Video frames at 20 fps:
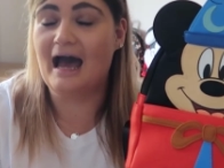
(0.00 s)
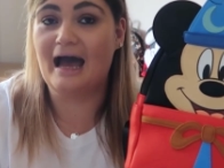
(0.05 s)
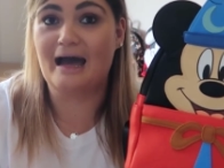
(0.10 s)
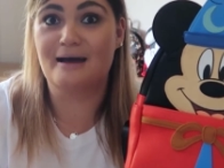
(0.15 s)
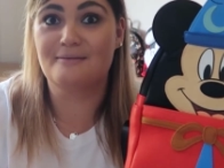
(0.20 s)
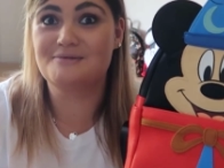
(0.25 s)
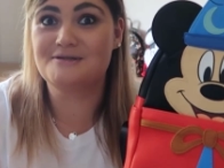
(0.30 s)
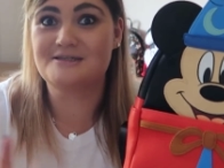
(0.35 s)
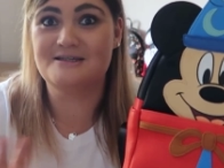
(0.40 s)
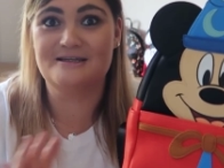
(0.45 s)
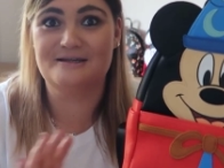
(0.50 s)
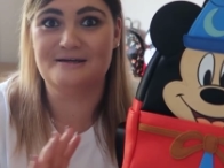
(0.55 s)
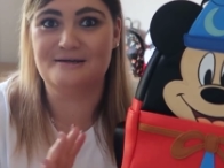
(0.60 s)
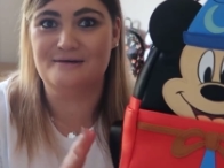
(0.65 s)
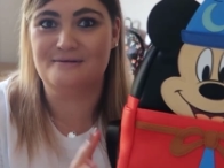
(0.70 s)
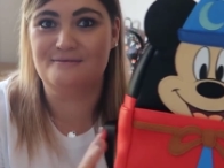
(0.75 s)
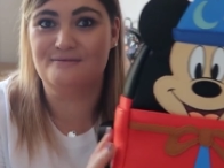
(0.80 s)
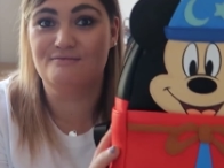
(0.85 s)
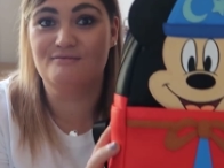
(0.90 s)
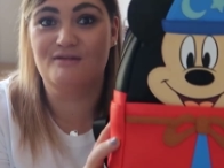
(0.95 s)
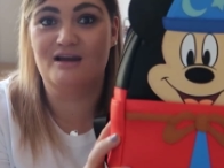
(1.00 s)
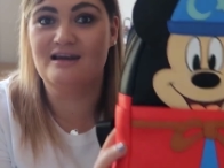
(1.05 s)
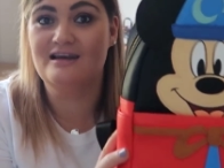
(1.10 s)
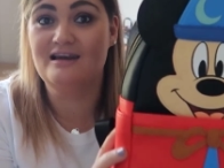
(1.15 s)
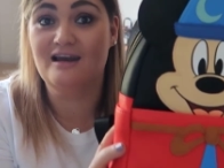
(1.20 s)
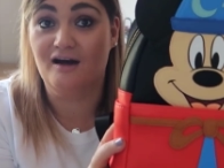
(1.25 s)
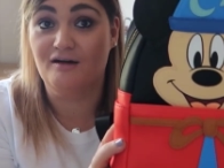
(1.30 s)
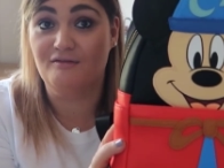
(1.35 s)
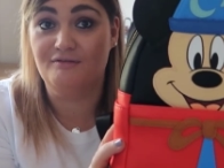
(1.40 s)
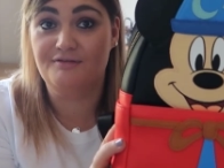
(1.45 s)
absolute
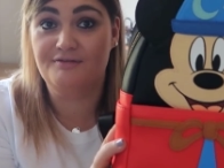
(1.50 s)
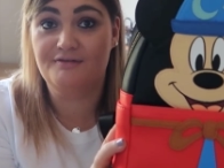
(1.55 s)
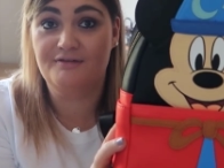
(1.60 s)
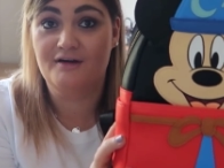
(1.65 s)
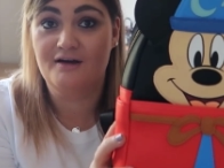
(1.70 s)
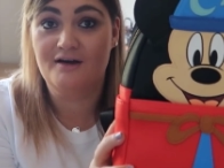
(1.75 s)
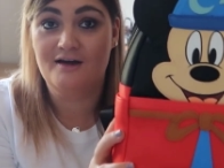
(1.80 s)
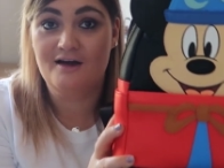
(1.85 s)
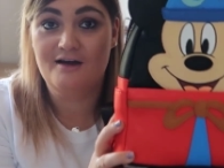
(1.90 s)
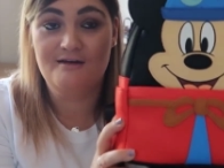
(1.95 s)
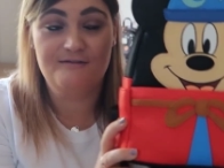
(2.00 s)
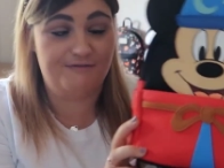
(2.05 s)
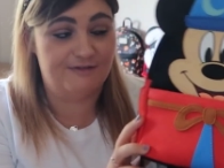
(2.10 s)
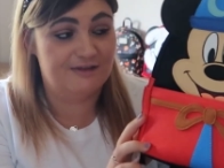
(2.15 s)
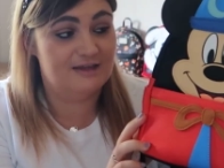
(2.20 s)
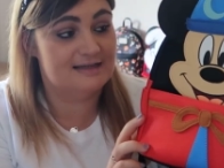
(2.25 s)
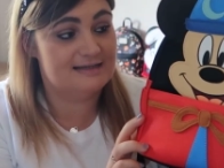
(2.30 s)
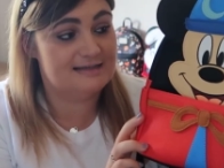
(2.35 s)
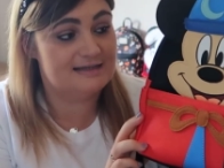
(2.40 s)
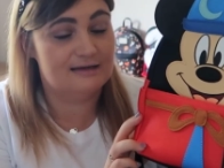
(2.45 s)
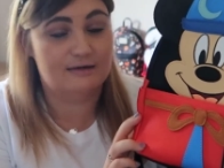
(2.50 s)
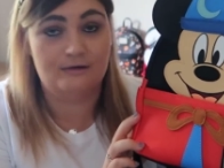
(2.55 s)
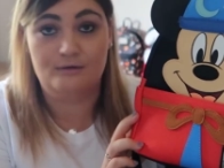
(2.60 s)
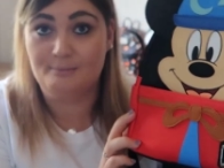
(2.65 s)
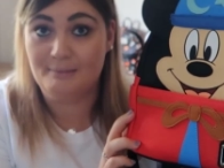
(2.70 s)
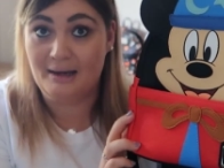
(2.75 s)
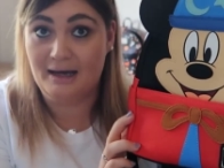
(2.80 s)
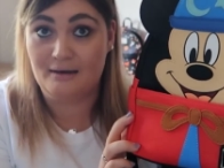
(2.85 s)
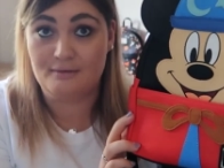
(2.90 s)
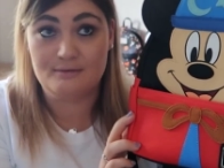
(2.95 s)
love for this little
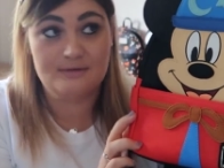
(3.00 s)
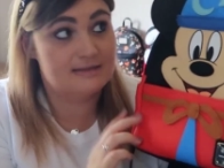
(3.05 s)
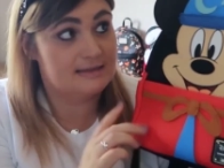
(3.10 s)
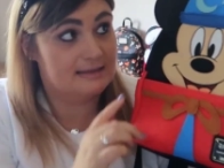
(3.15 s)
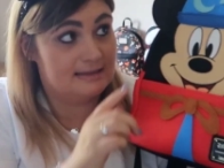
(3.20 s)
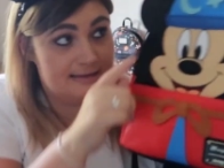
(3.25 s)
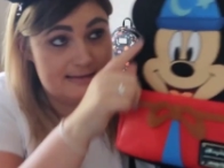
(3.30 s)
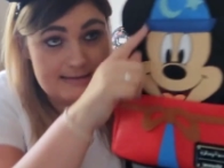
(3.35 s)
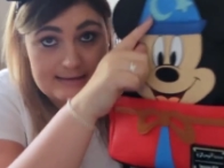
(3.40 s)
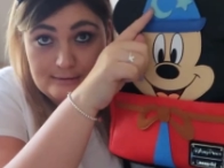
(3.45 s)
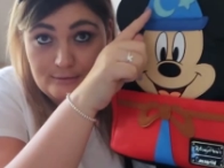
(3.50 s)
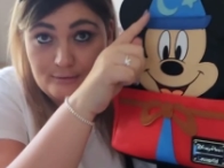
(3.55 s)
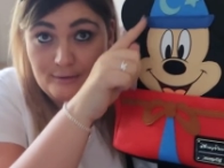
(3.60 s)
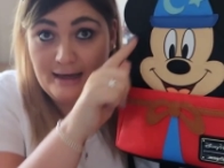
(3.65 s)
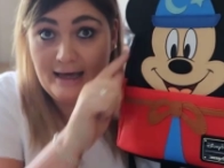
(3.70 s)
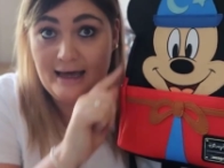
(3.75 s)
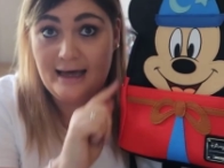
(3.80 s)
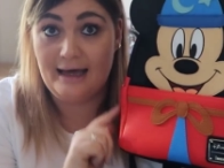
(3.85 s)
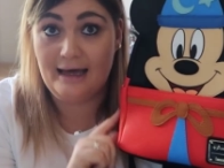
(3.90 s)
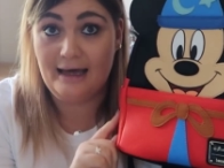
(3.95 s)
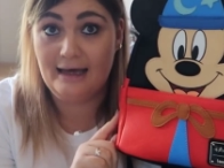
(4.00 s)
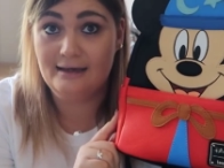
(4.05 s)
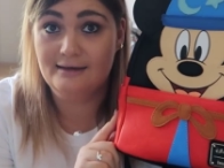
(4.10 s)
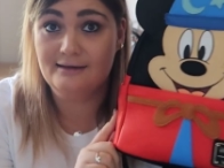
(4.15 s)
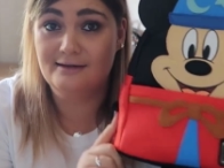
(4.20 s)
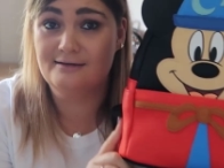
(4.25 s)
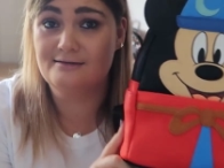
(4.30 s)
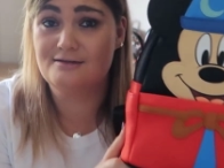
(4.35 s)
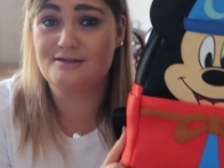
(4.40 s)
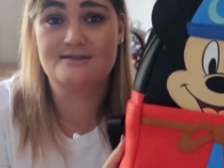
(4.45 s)
mouse and his little hat,
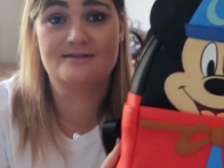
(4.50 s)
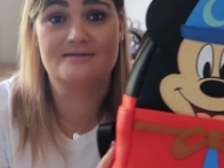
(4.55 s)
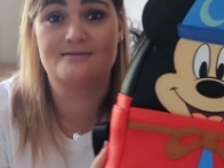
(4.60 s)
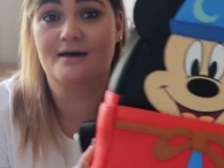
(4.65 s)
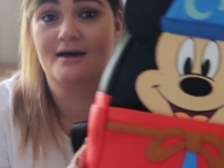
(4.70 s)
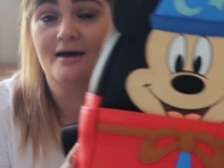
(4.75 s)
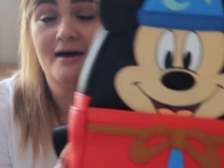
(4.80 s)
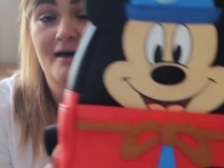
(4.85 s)
and just,